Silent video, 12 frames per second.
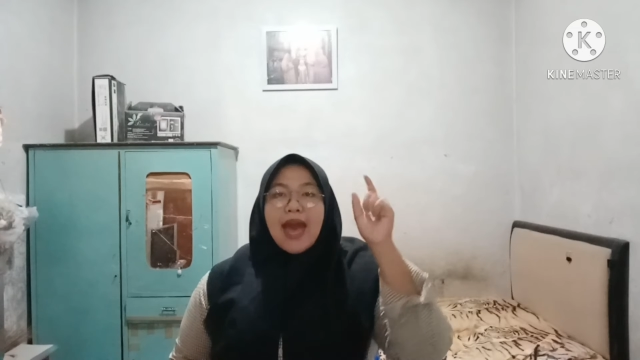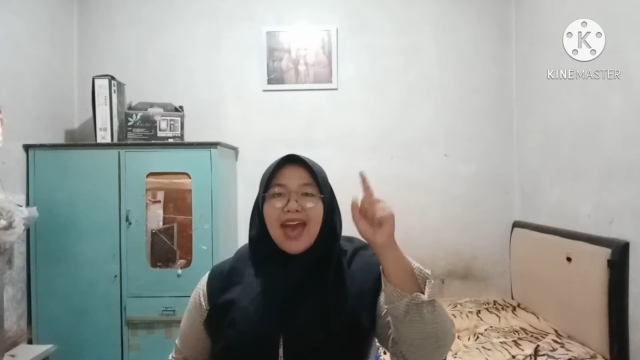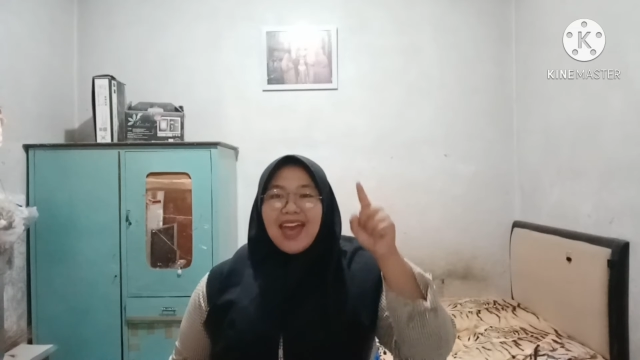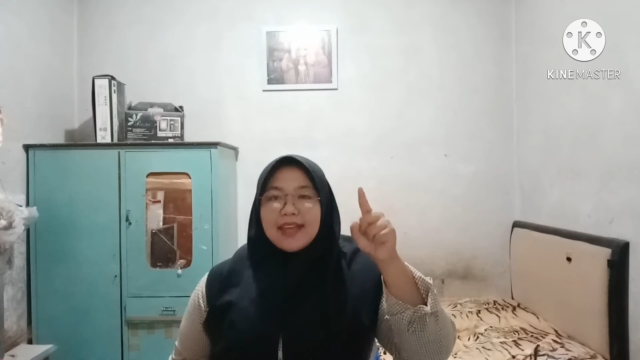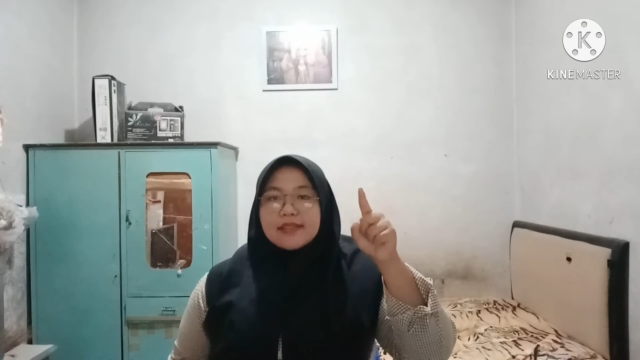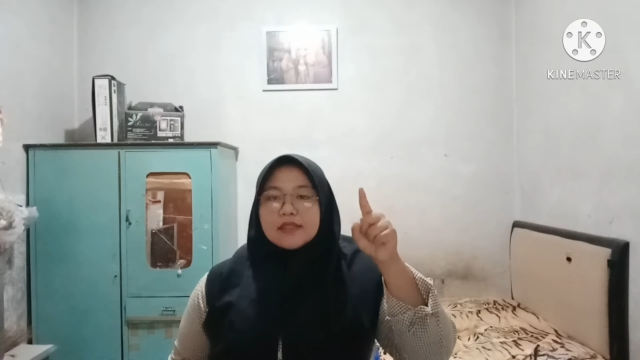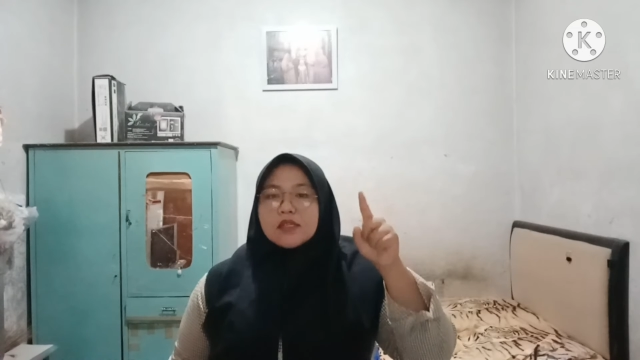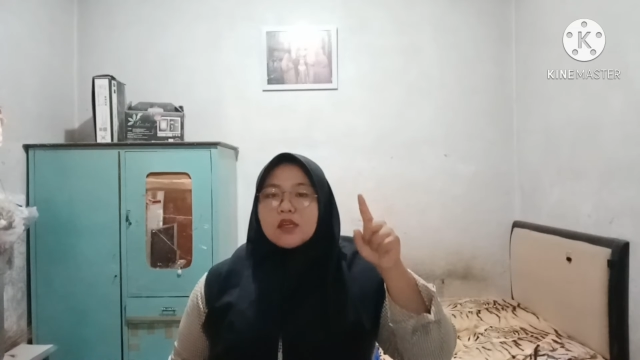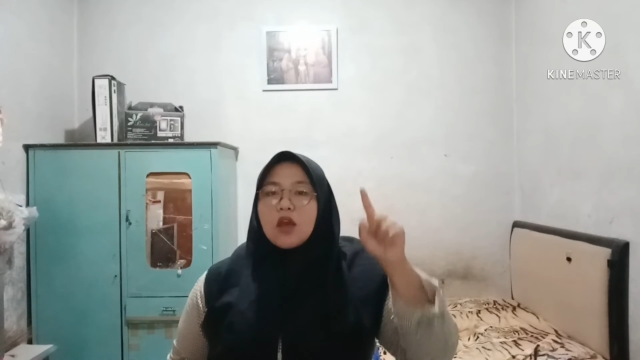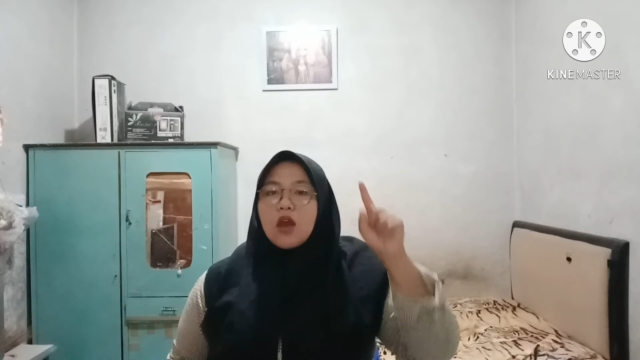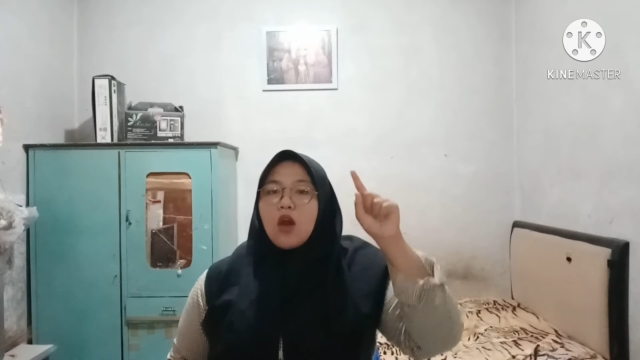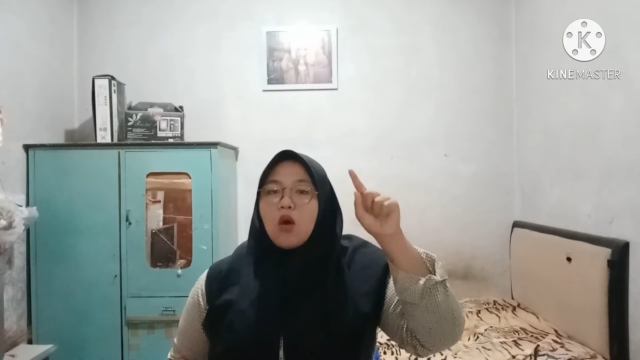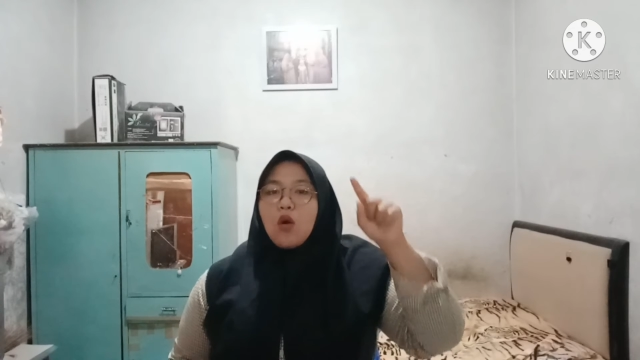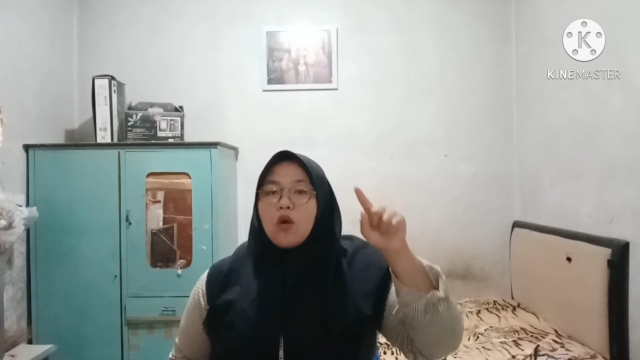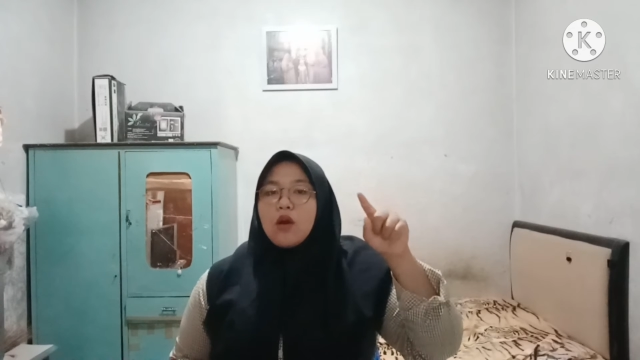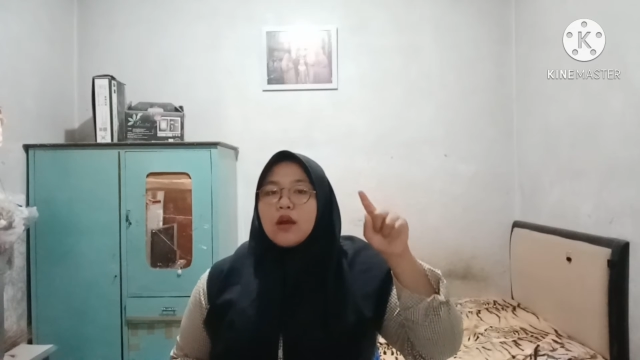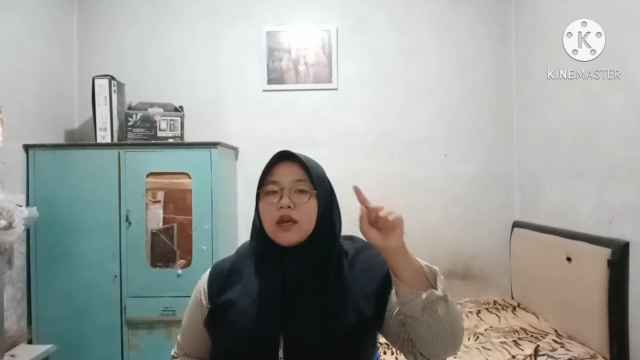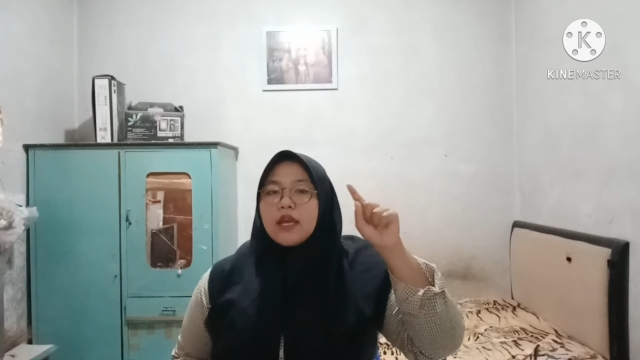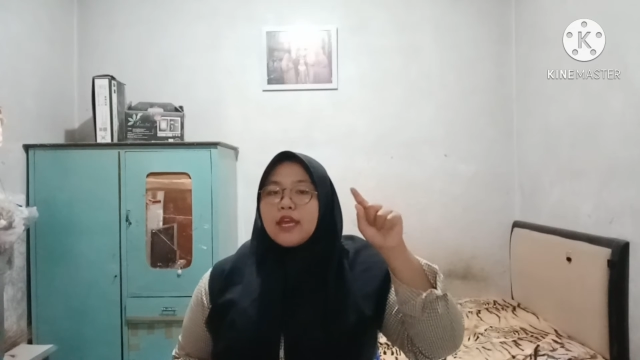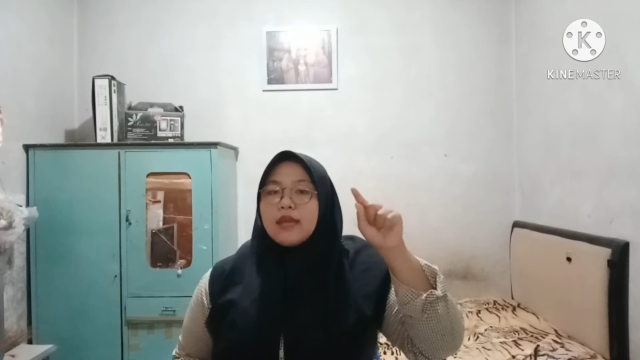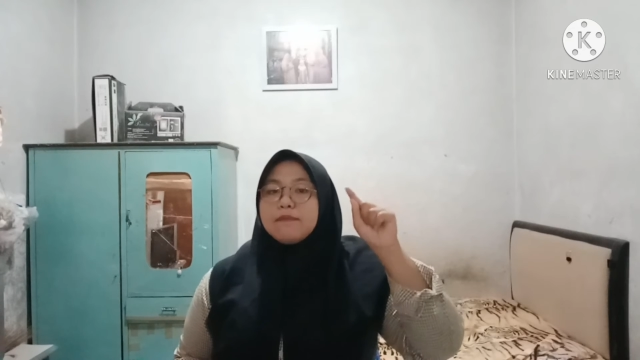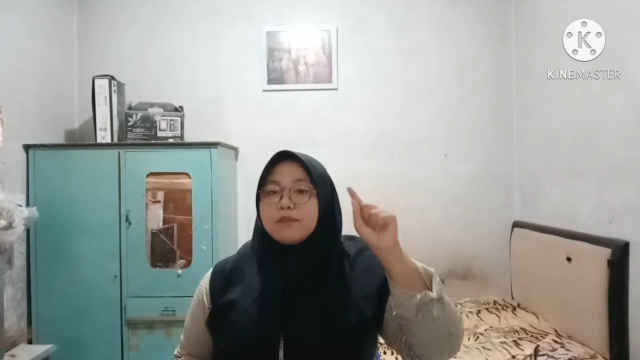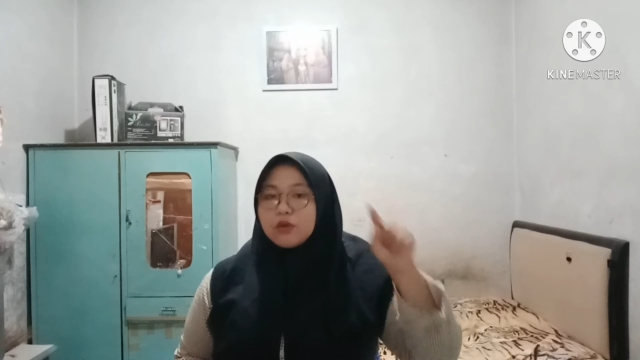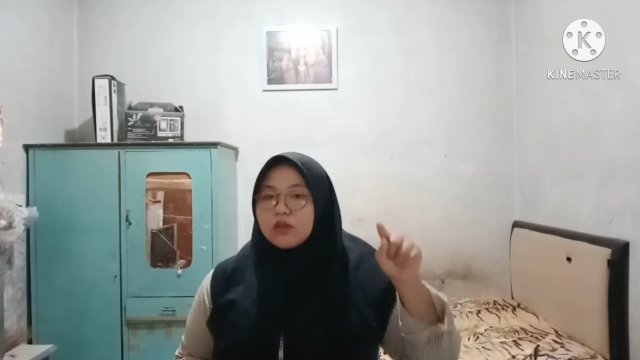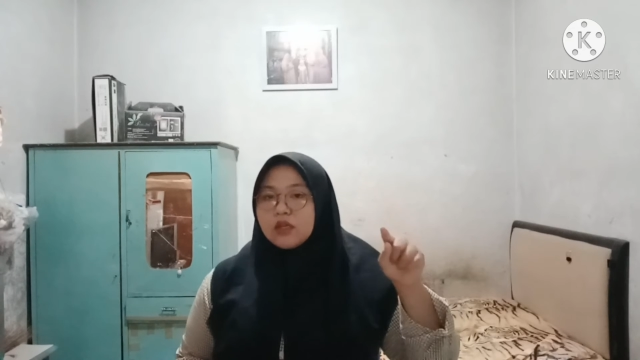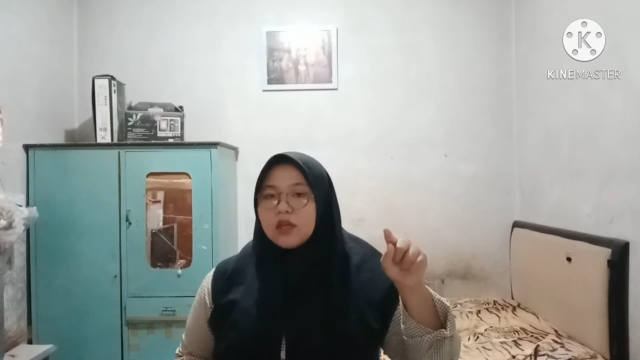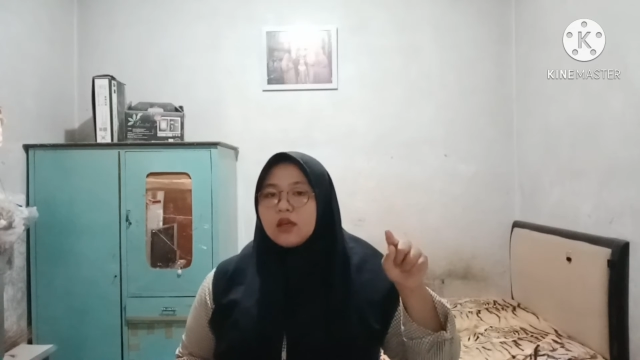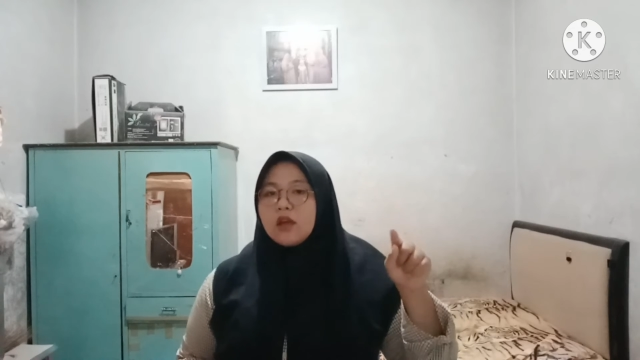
As in book,